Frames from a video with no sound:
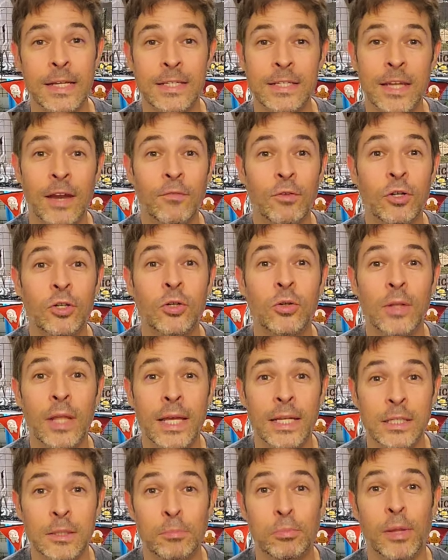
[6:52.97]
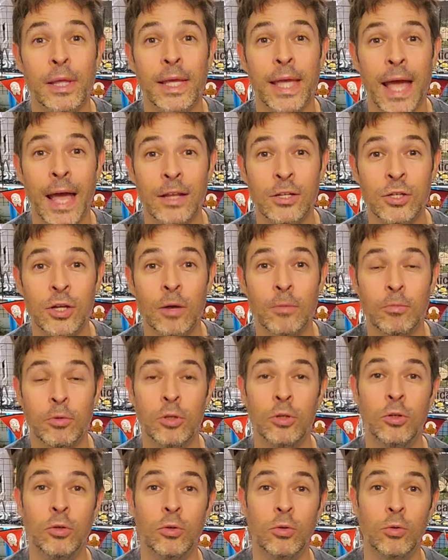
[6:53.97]
It's never too late to play catch up,
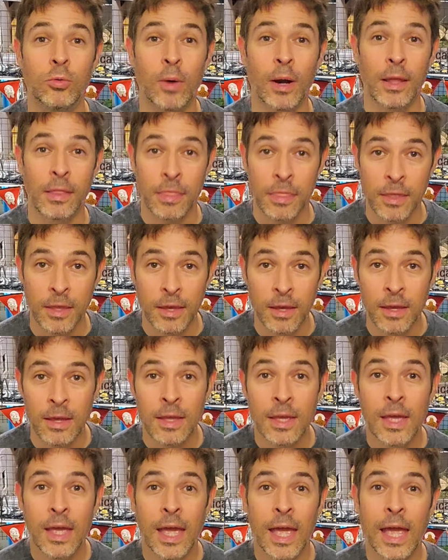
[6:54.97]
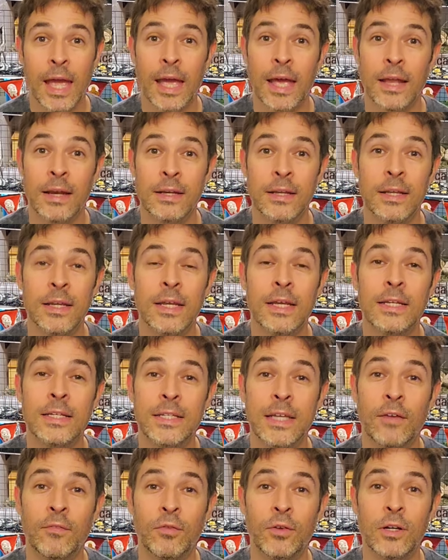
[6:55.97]
to do the right thing, and
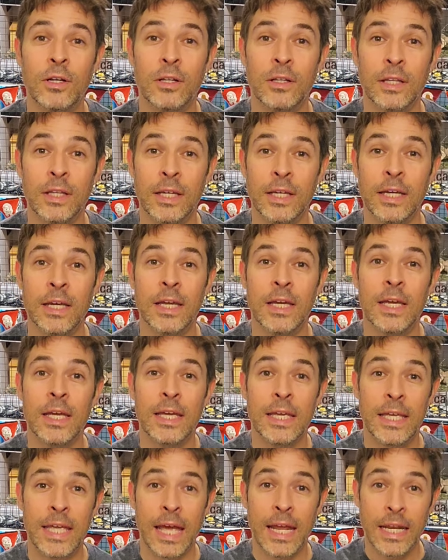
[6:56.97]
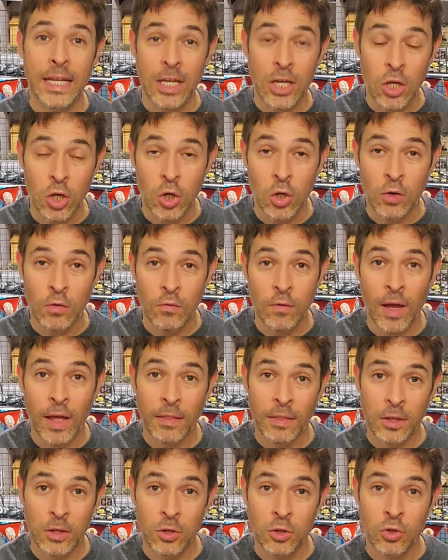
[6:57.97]
definitely getting a good
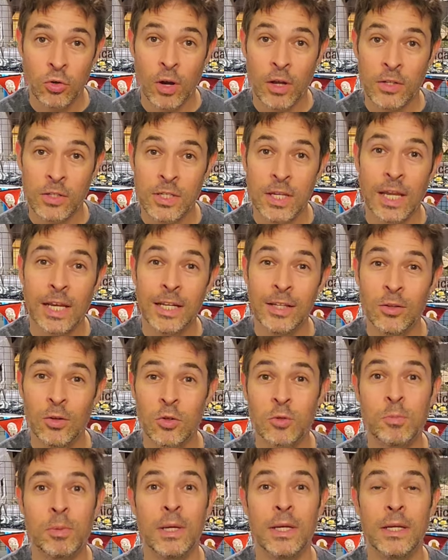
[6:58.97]
vet that you trust, getting those